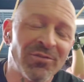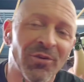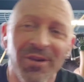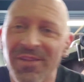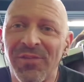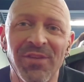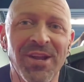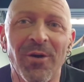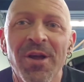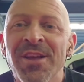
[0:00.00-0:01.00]
during this
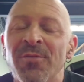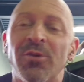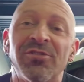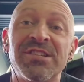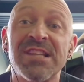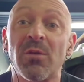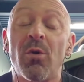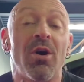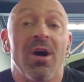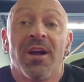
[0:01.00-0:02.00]
video where she said,
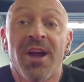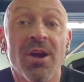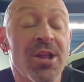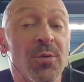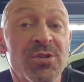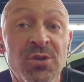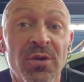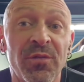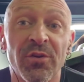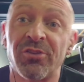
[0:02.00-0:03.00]
well, cardio is
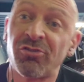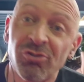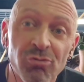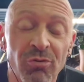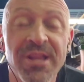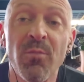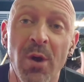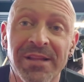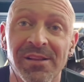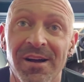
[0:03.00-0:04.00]
good for extreme
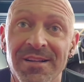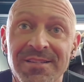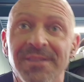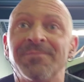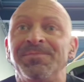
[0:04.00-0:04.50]
weight loss.